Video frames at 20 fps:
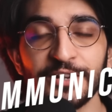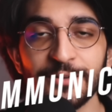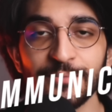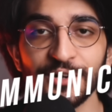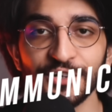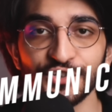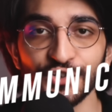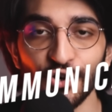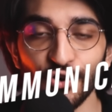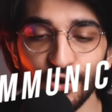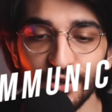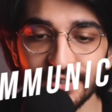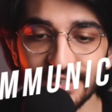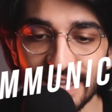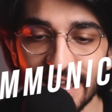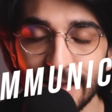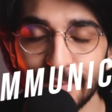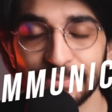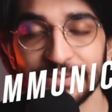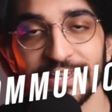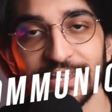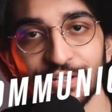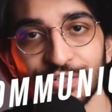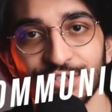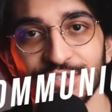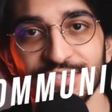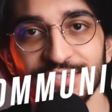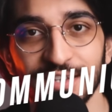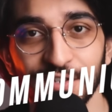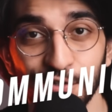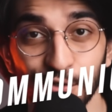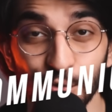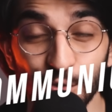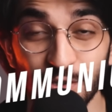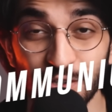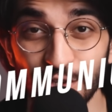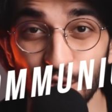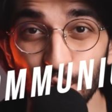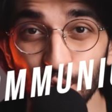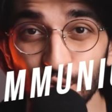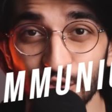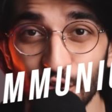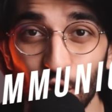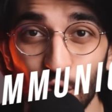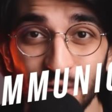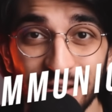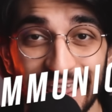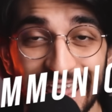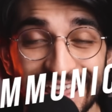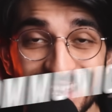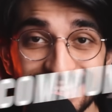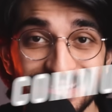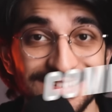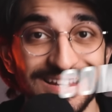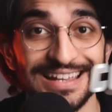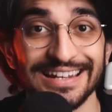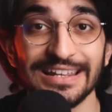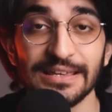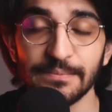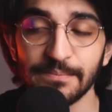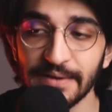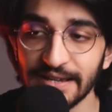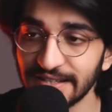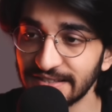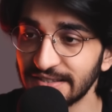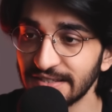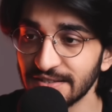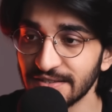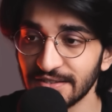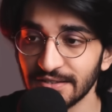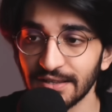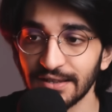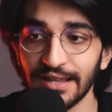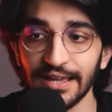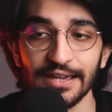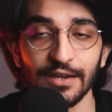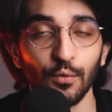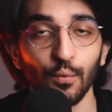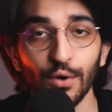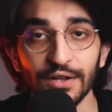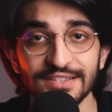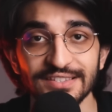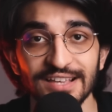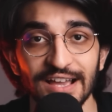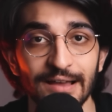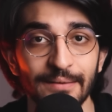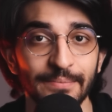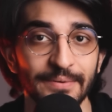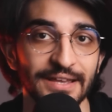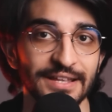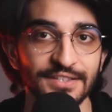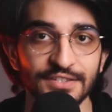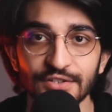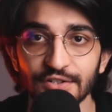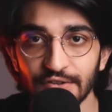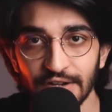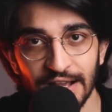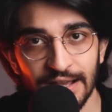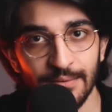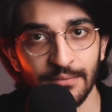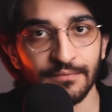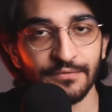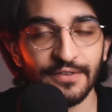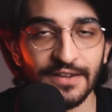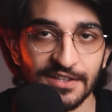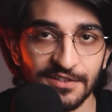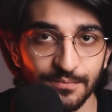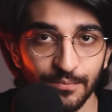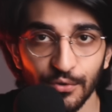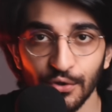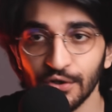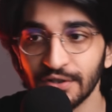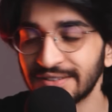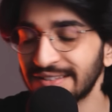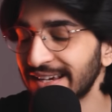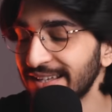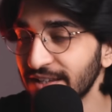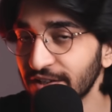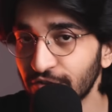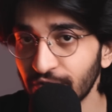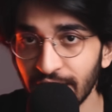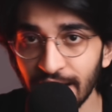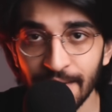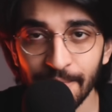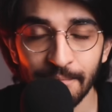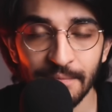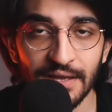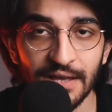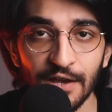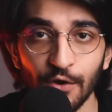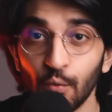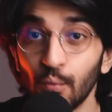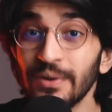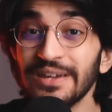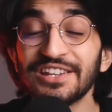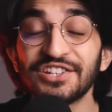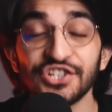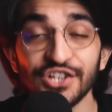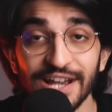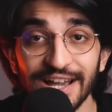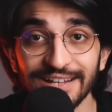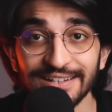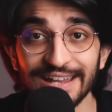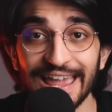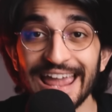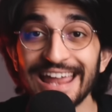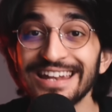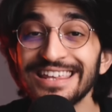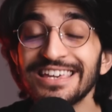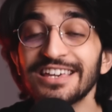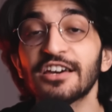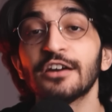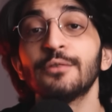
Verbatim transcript: pretty much all the applications that you'd use on a daily basis, like WhatsApp, Instagram, Facebook, Telegram, WeChat. Any